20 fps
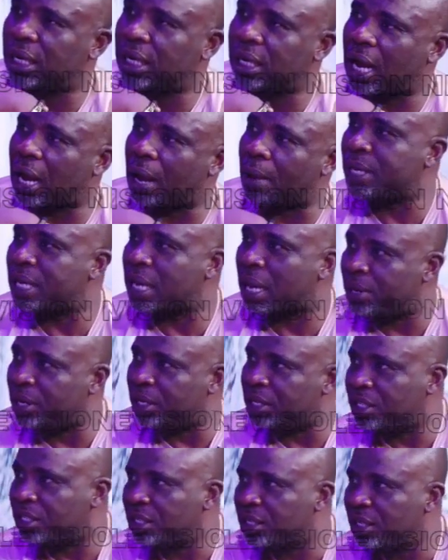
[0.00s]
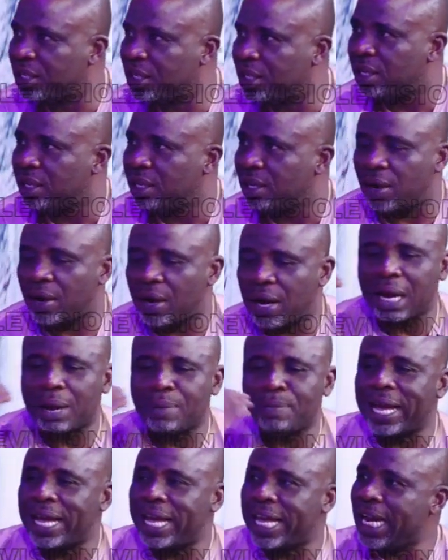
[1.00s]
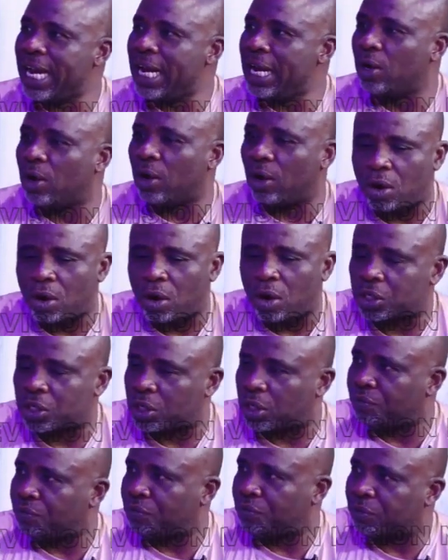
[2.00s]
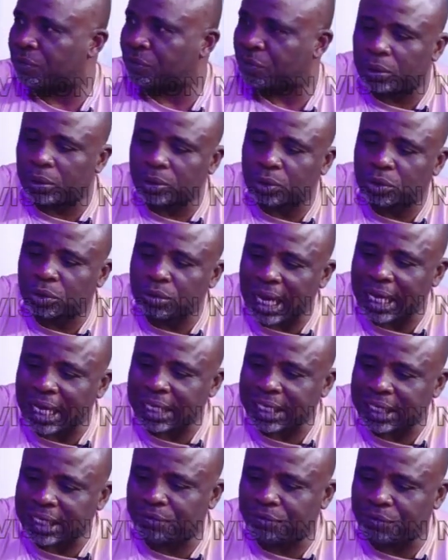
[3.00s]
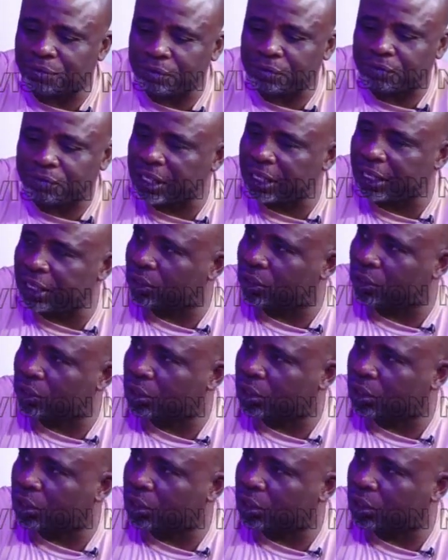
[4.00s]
Amin Amechi. Either by e-lock or something, from 2015 to